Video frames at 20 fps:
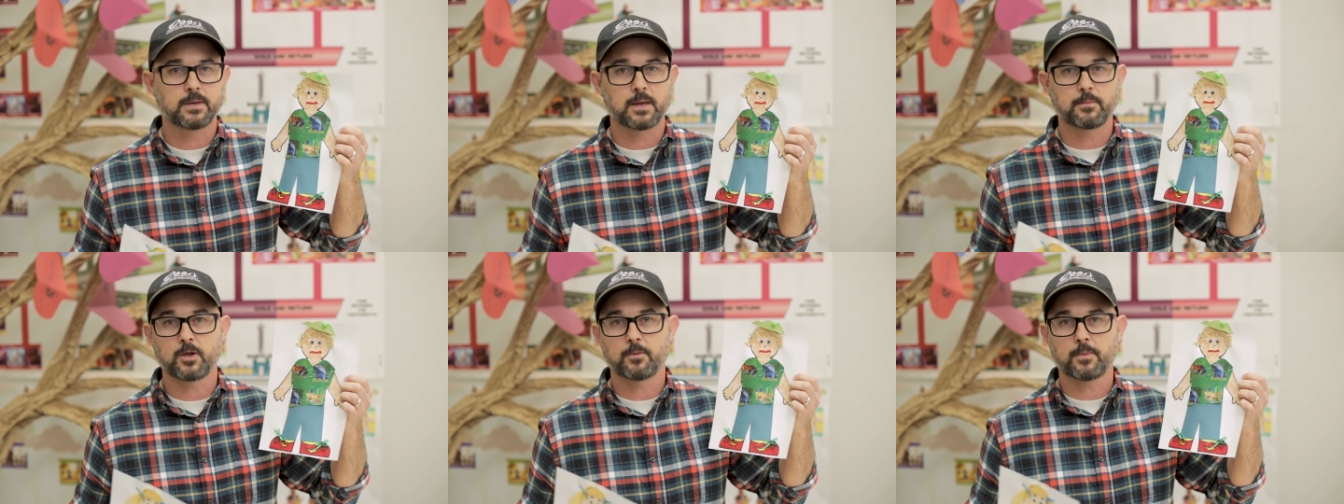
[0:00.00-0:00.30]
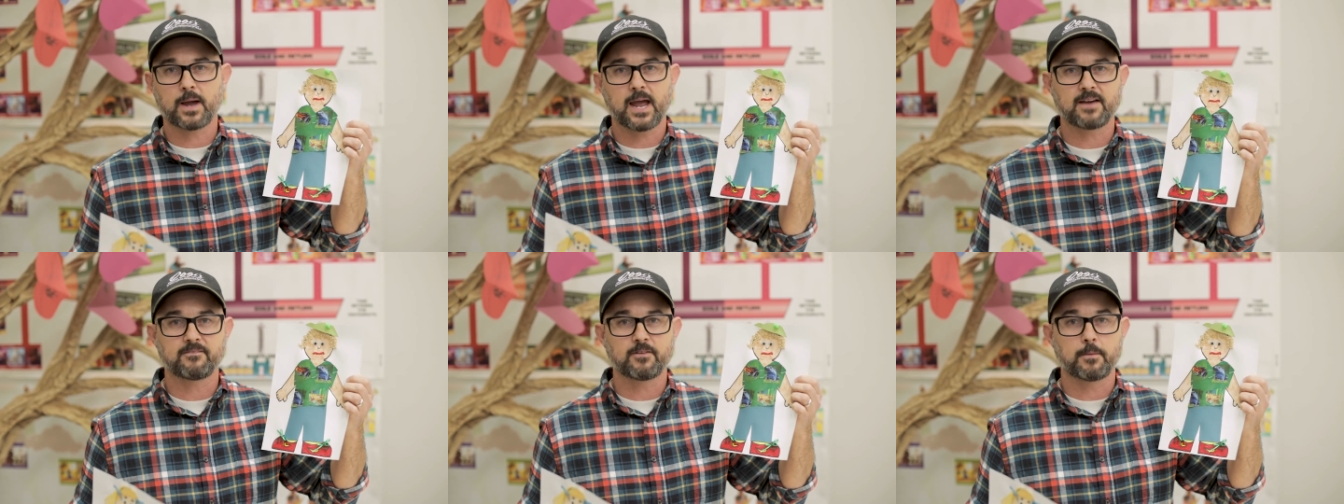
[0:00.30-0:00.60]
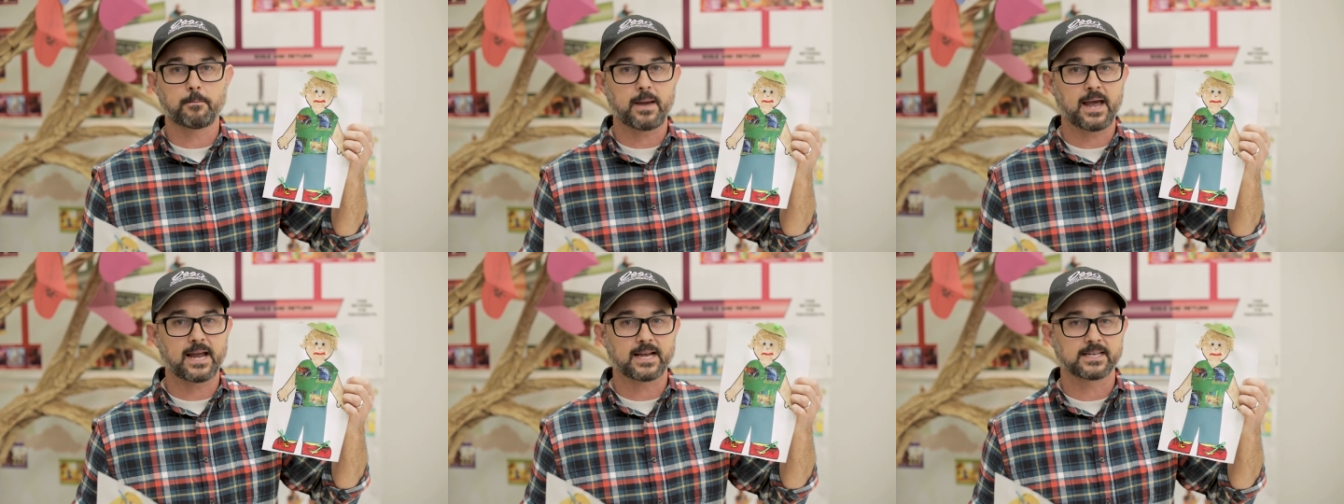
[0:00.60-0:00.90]
Maybe you might have a
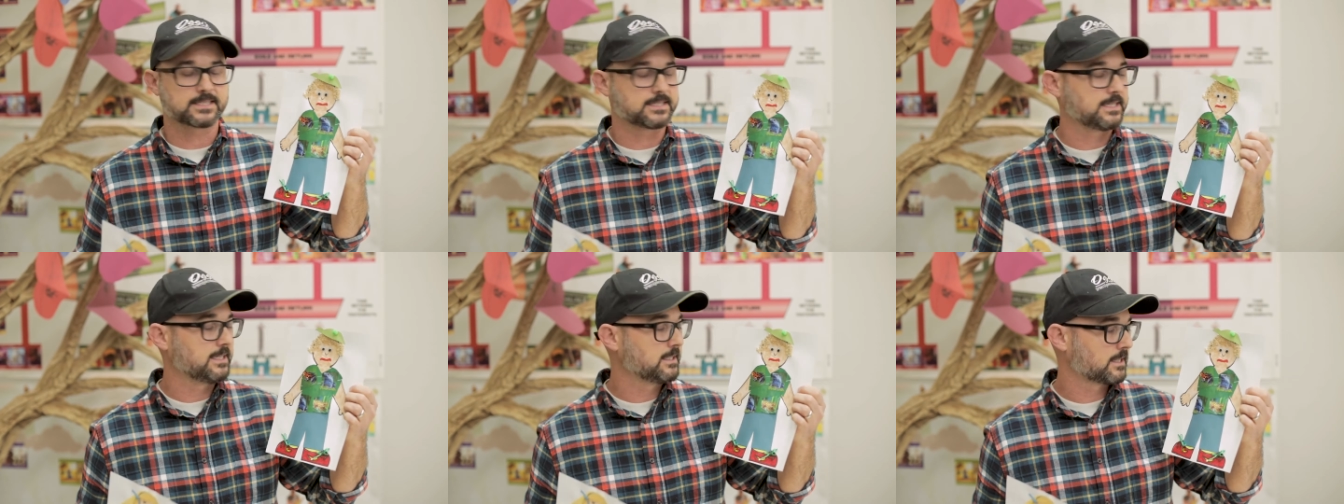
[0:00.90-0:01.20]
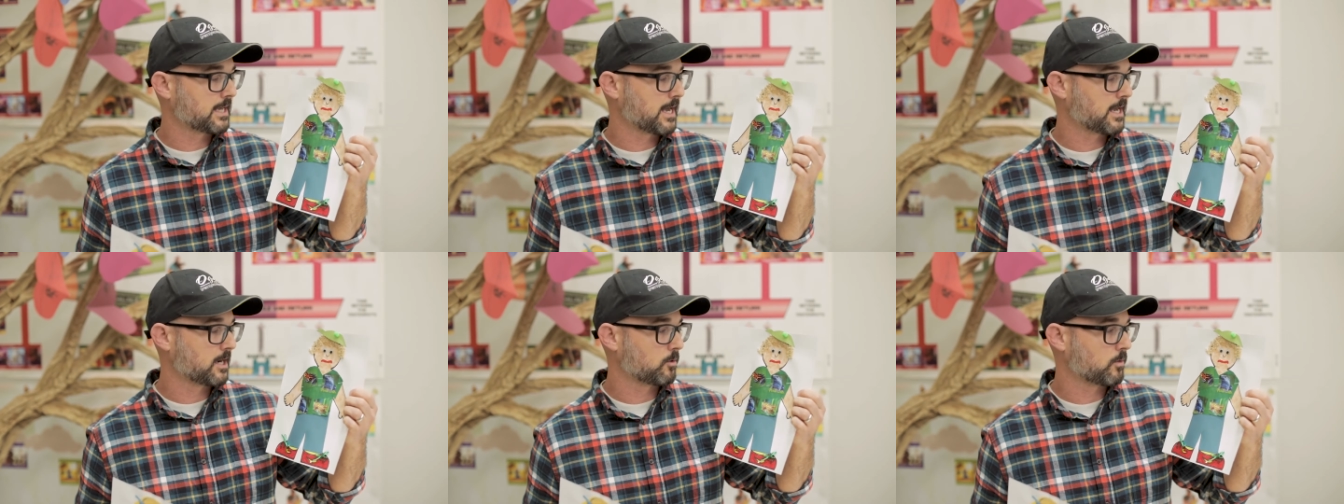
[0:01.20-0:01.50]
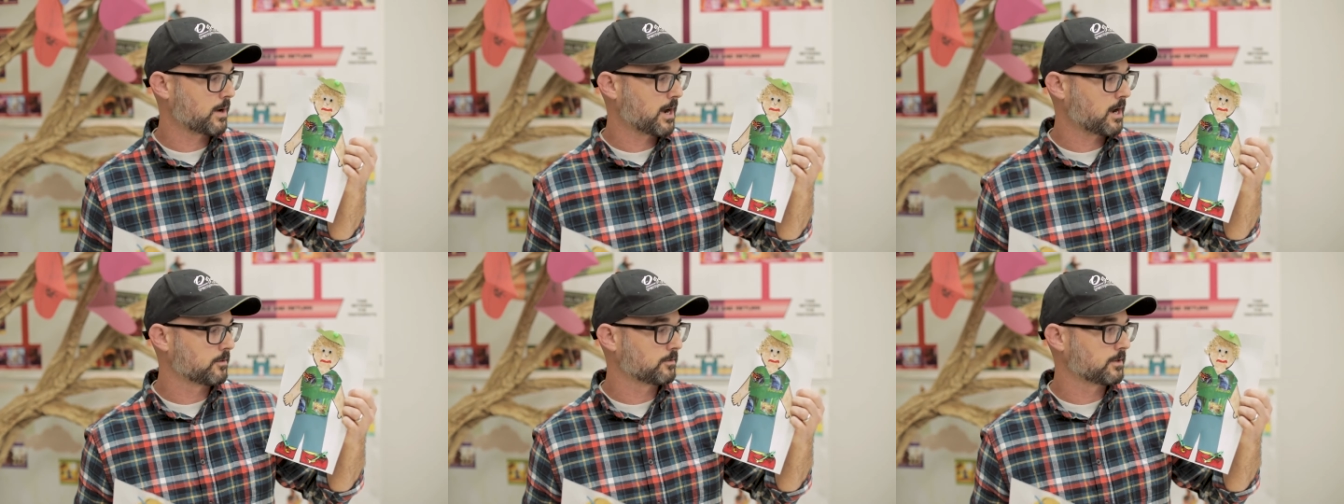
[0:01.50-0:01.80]
magazine laying
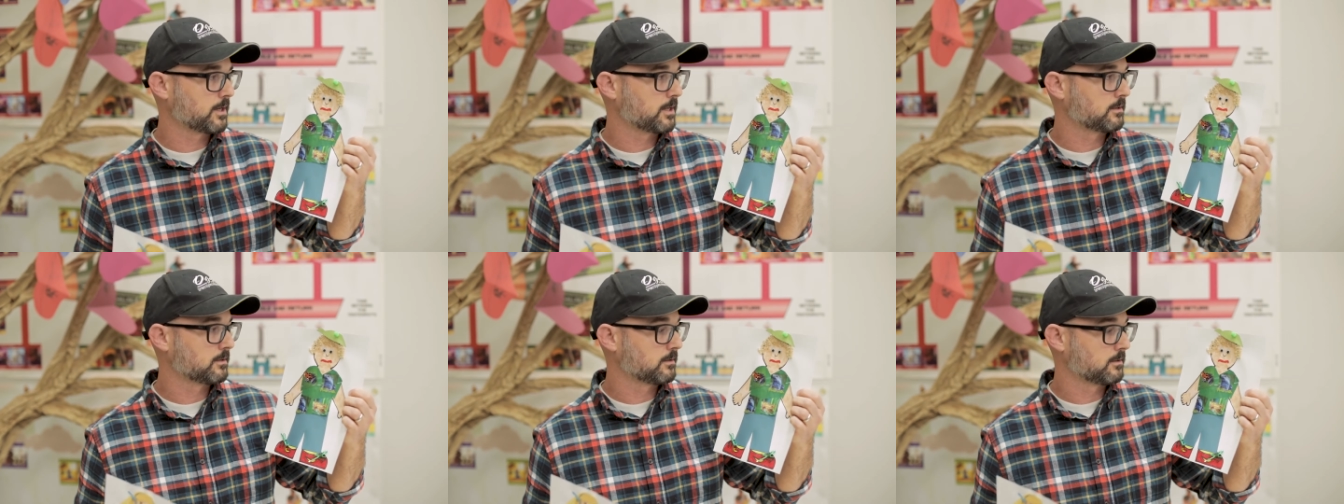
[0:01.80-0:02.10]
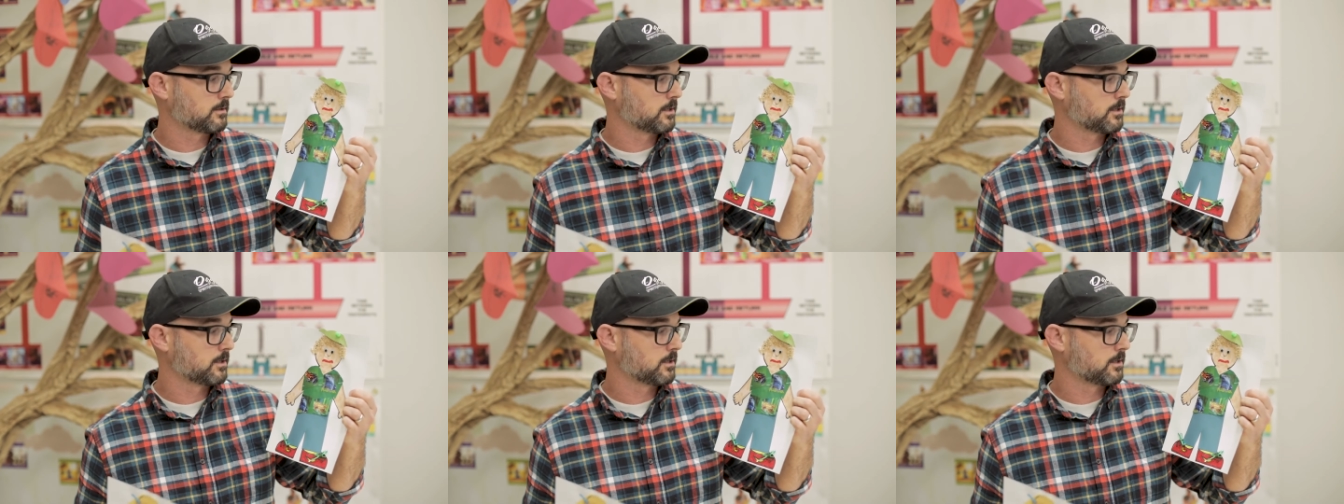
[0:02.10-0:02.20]
around that